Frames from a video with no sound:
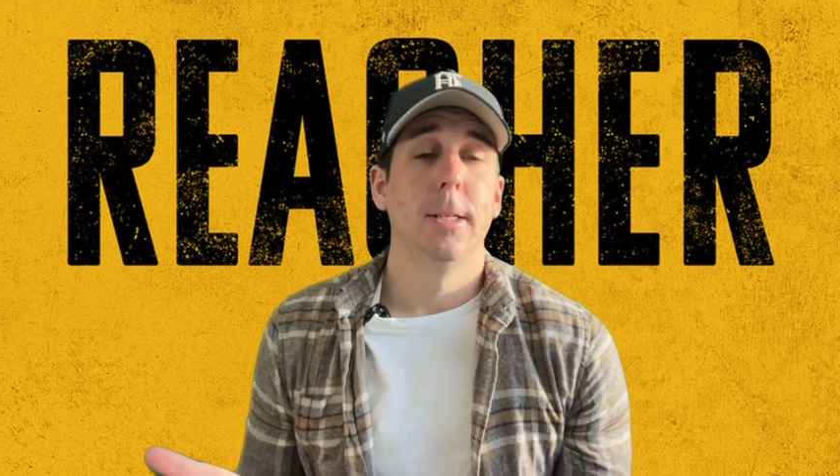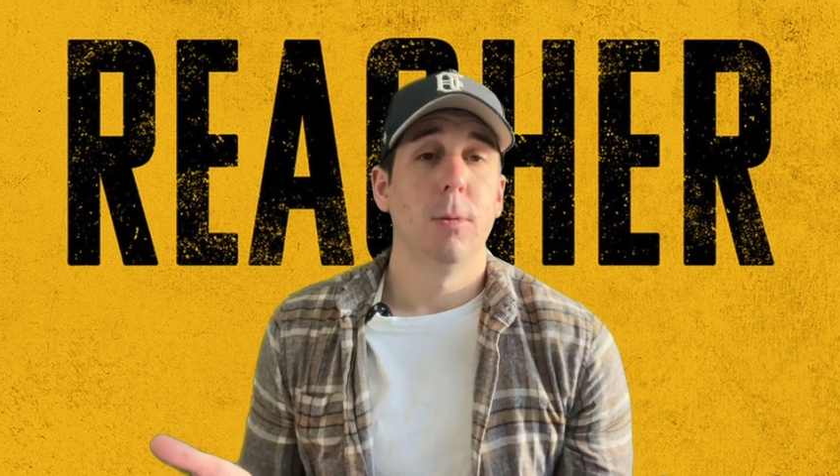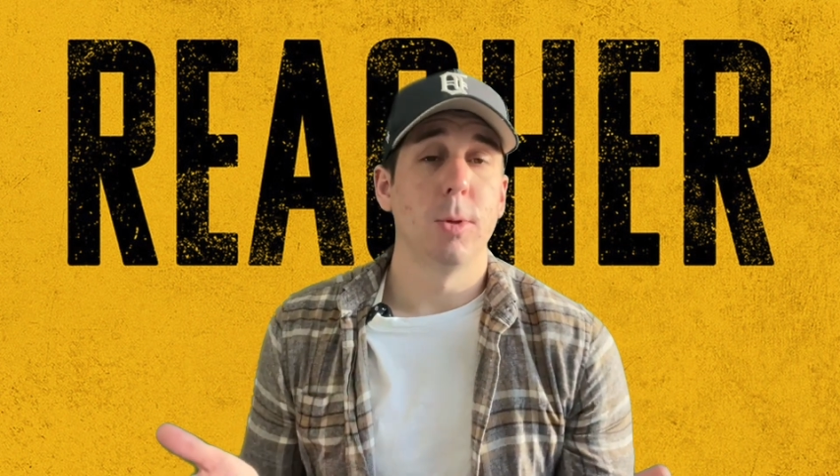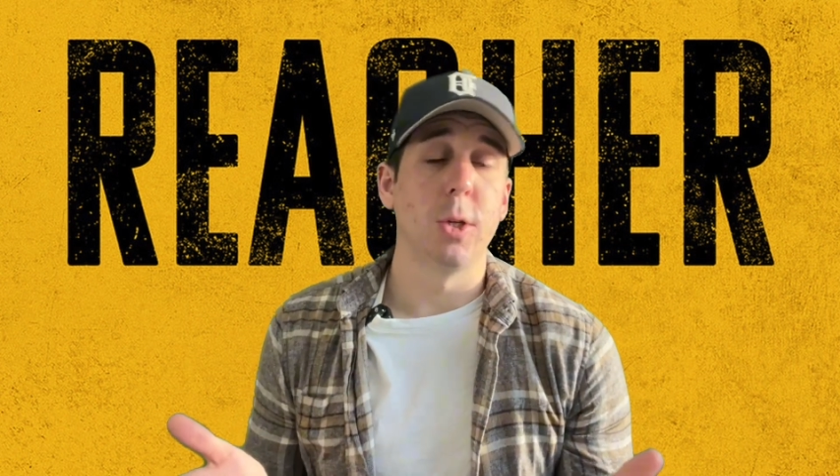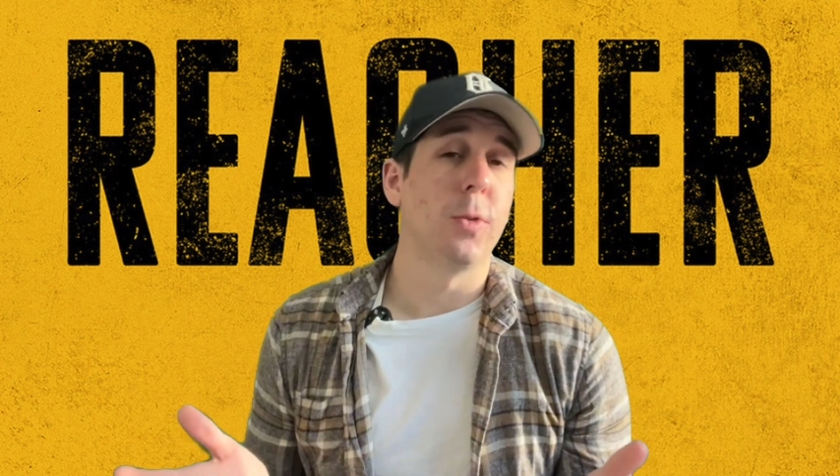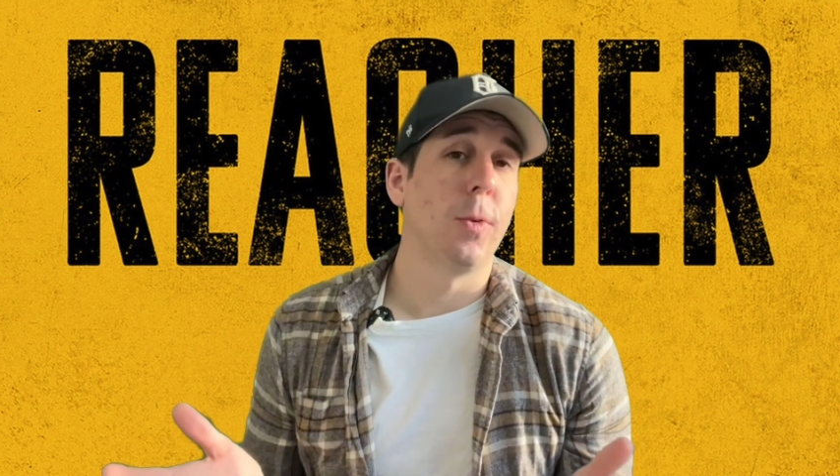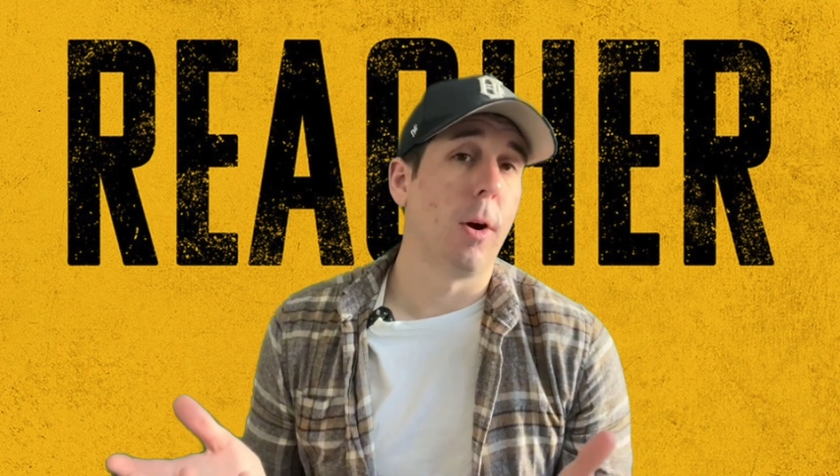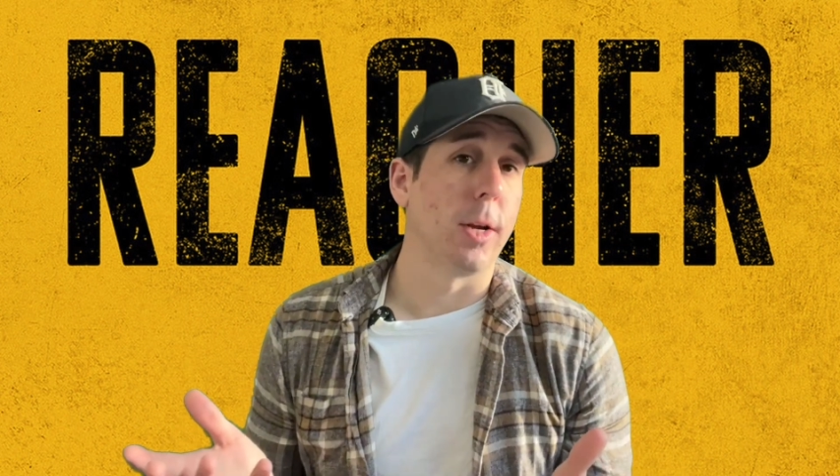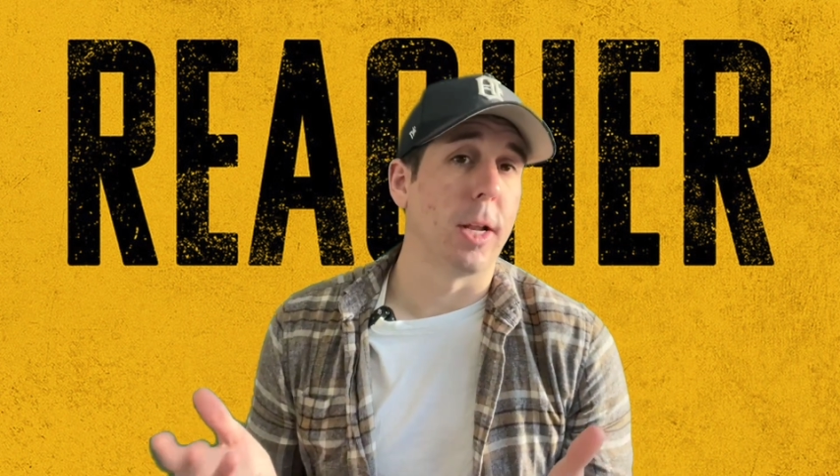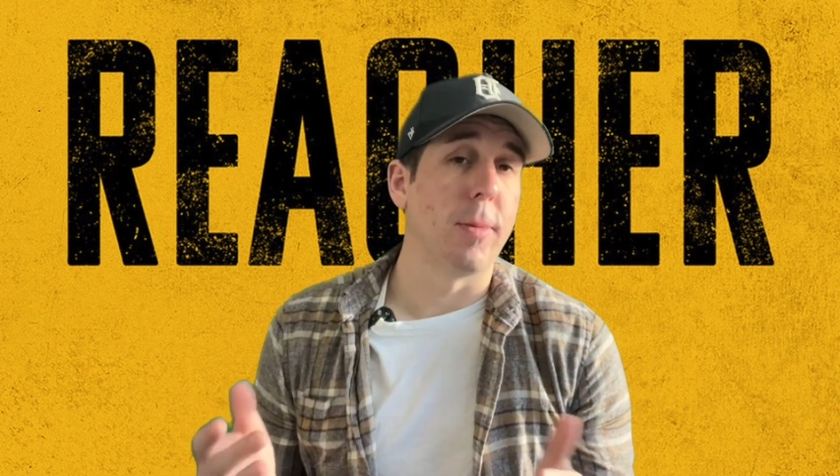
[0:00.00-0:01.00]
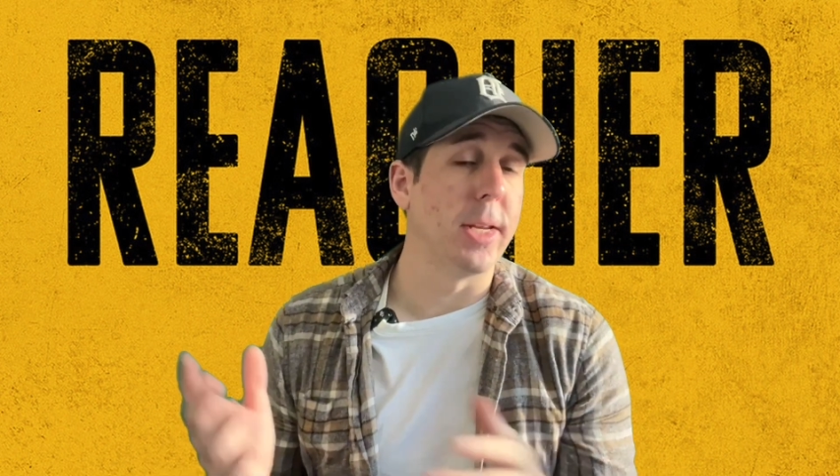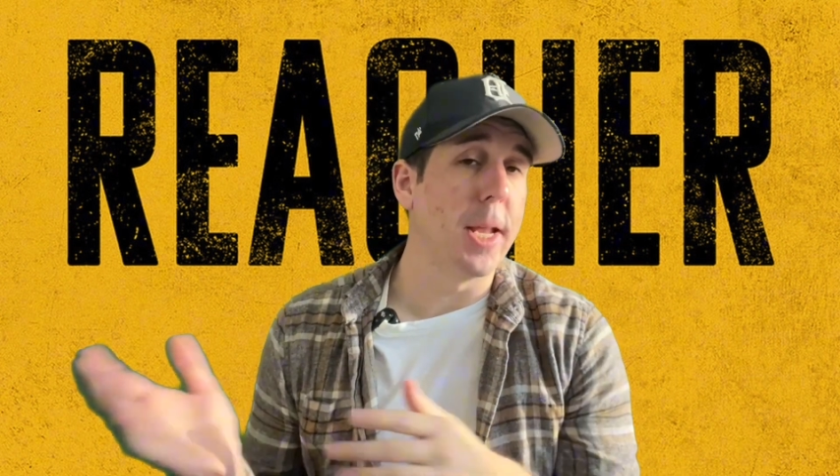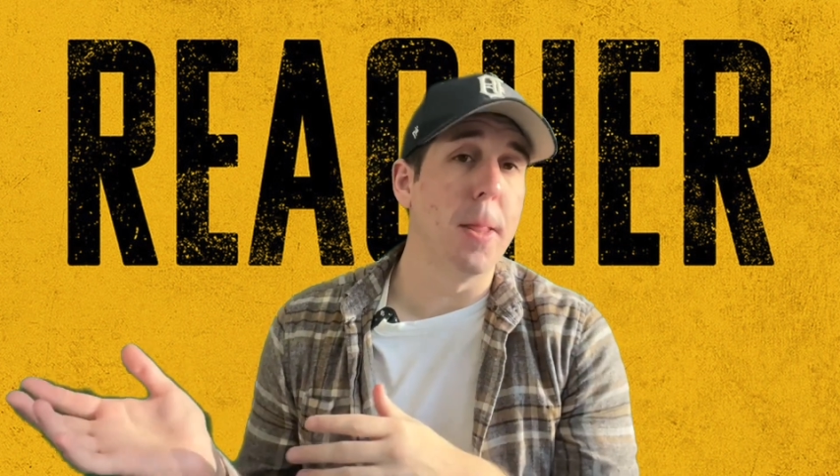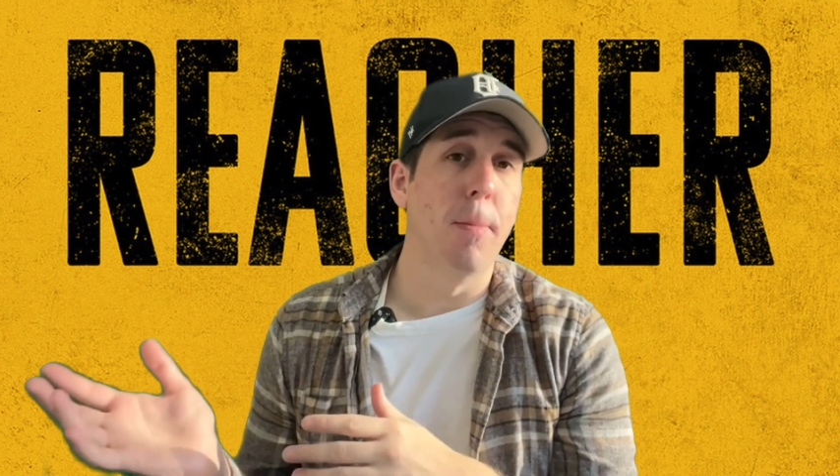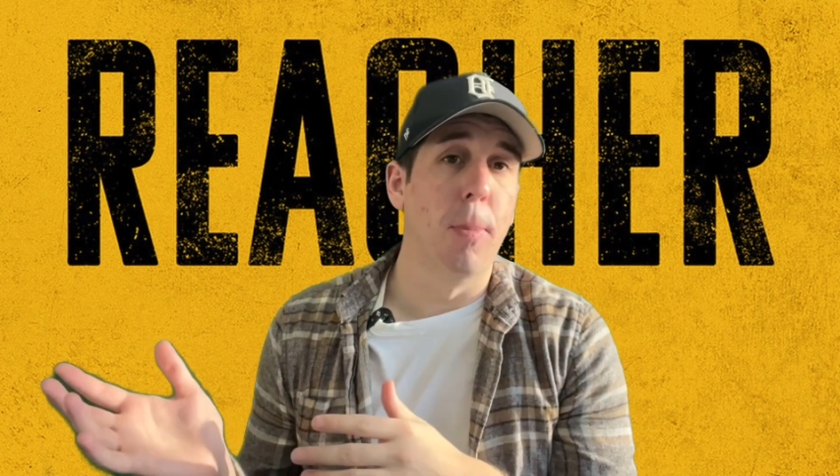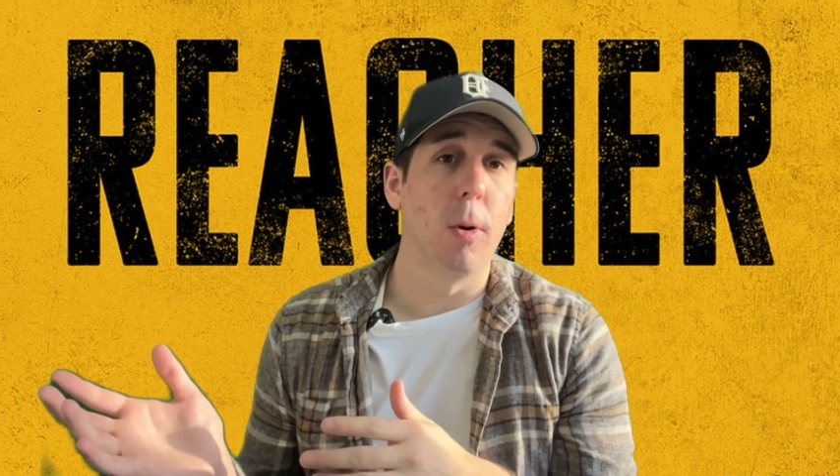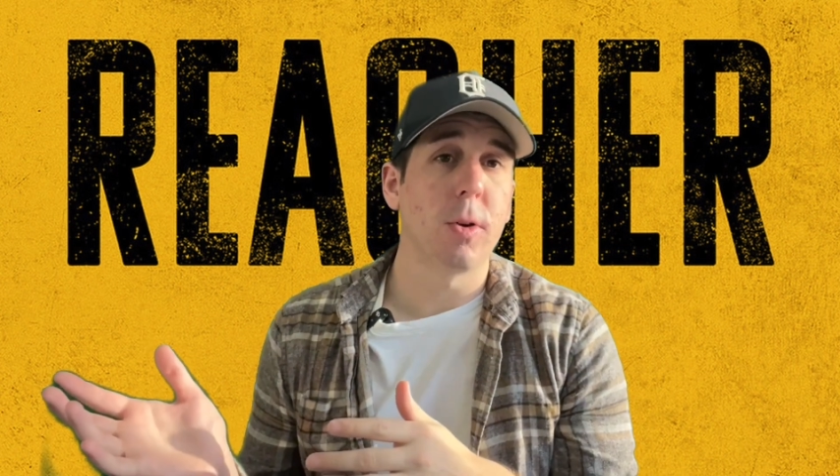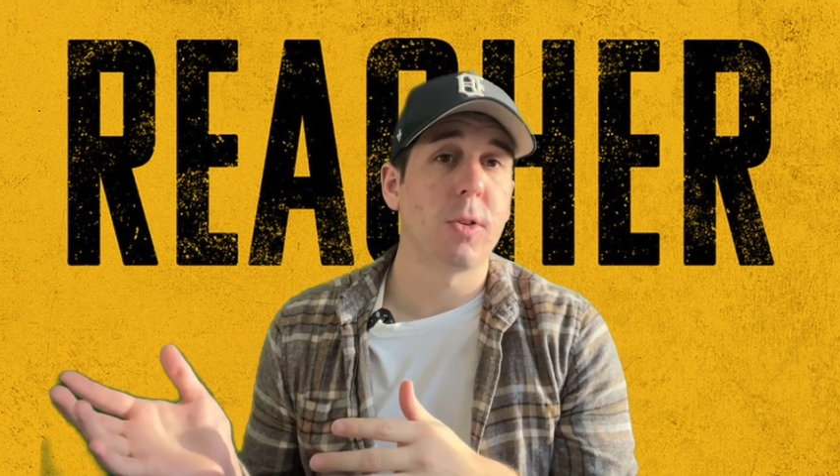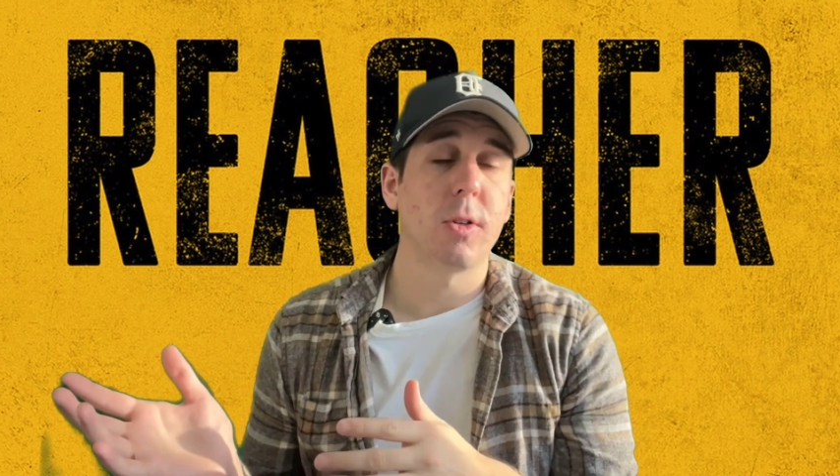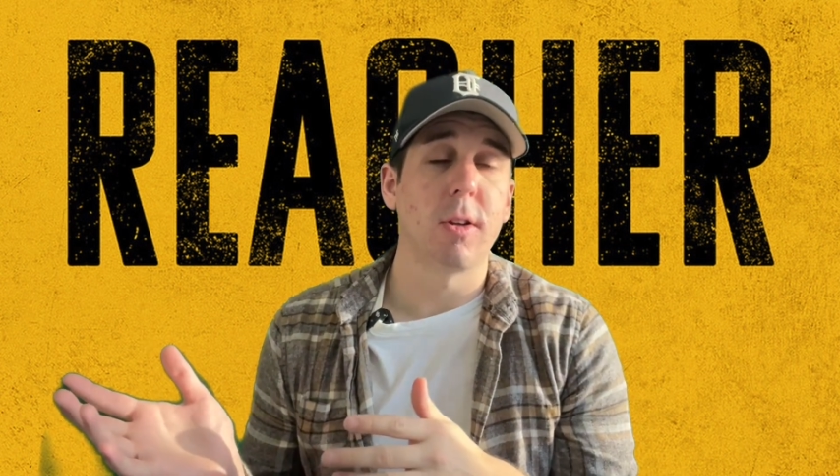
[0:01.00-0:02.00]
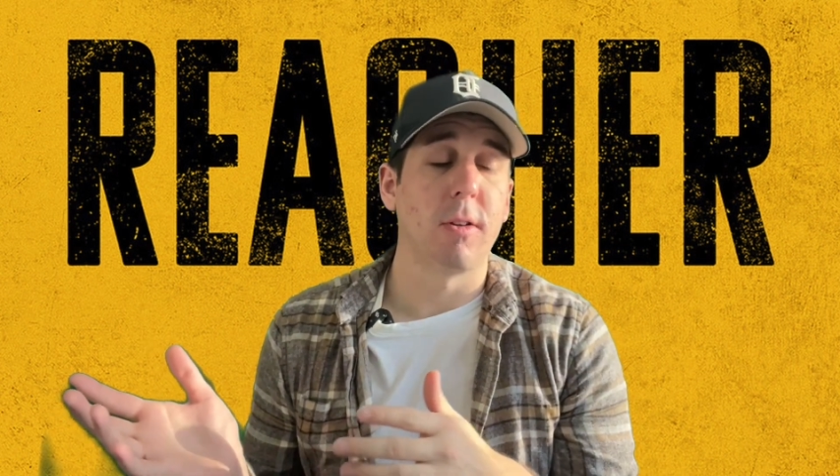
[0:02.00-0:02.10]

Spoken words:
Which is fine. I mean, in the books,